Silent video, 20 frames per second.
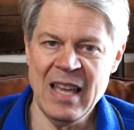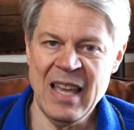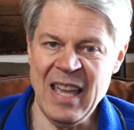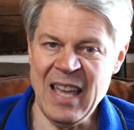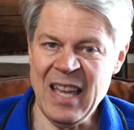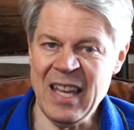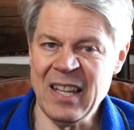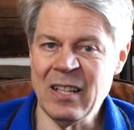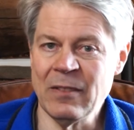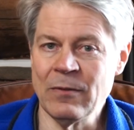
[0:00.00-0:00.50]

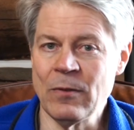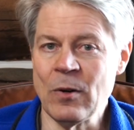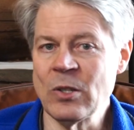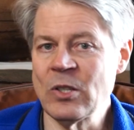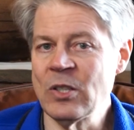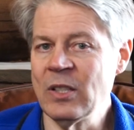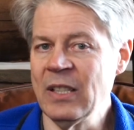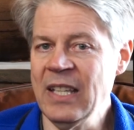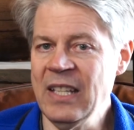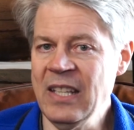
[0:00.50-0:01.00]
And
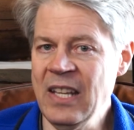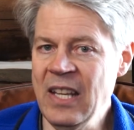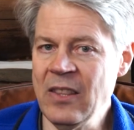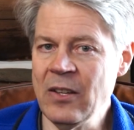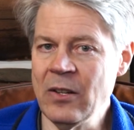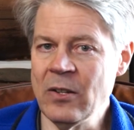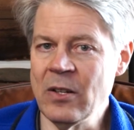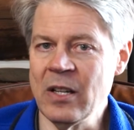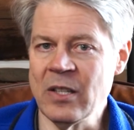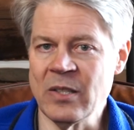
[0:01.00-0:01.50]
unfortunately,
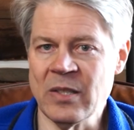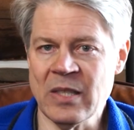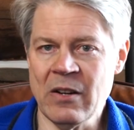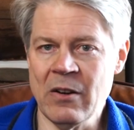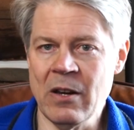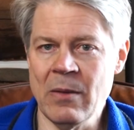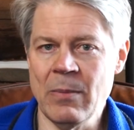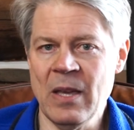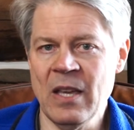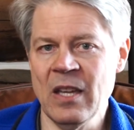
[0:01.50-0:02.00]
neither a
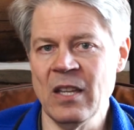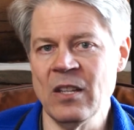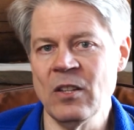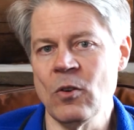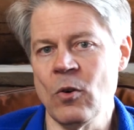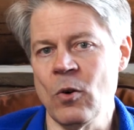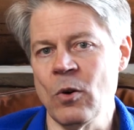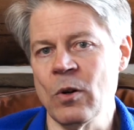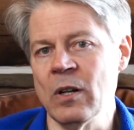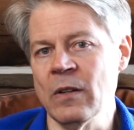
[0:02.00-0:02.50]

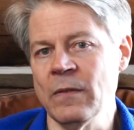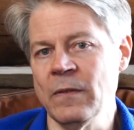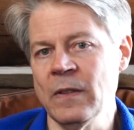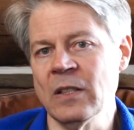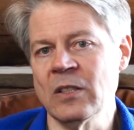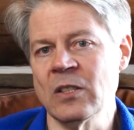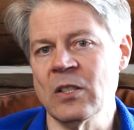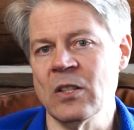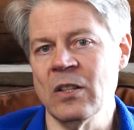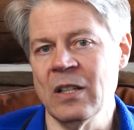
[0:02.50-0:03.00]
SteriPEN or a
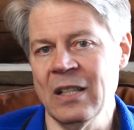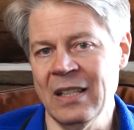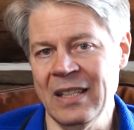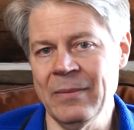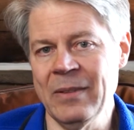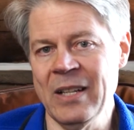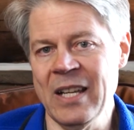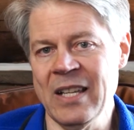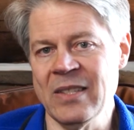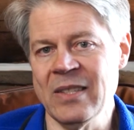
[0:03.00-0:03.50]
filter
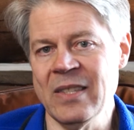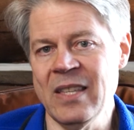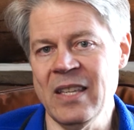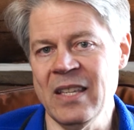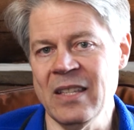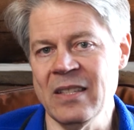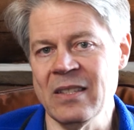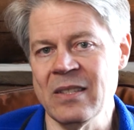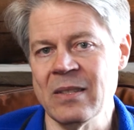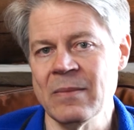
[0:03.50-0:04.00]
eliminates
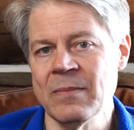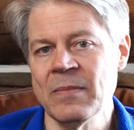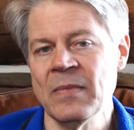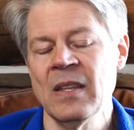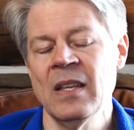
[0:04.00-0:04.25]
these.